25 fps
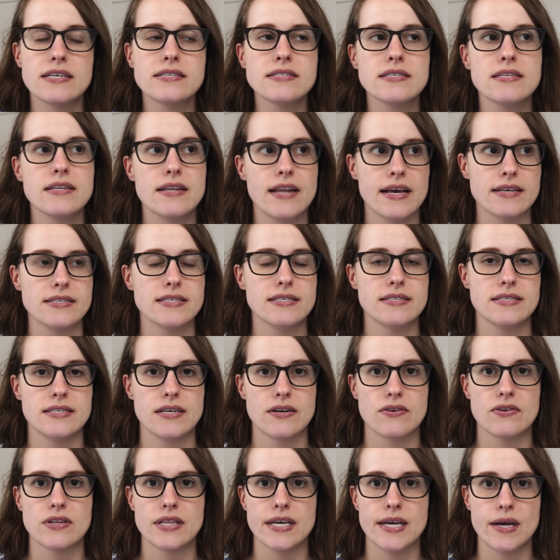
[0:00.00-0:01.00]
doesn't
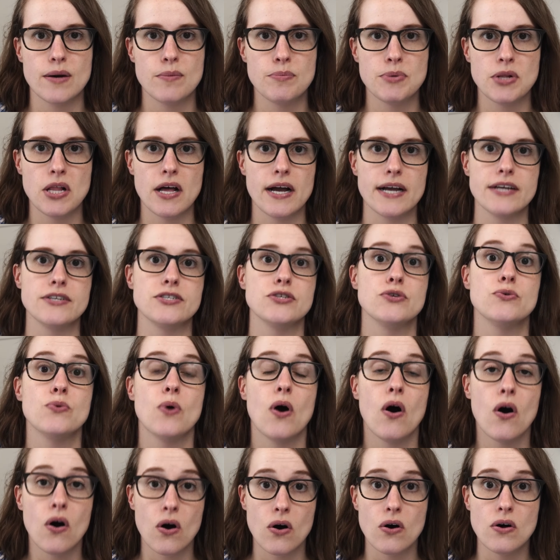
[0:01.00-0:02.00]
necessarily apply to
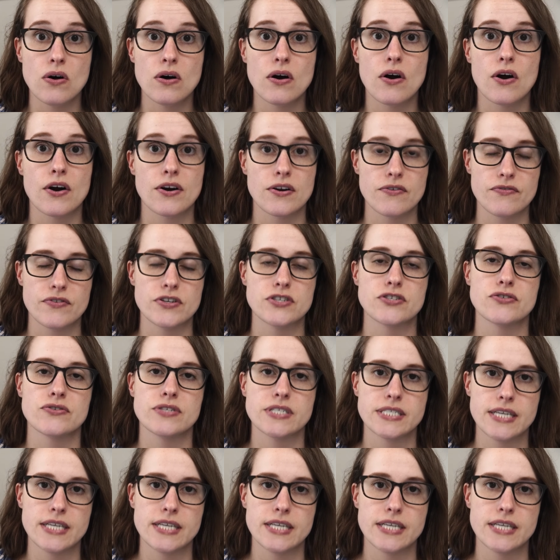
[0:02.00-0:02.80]
all artificial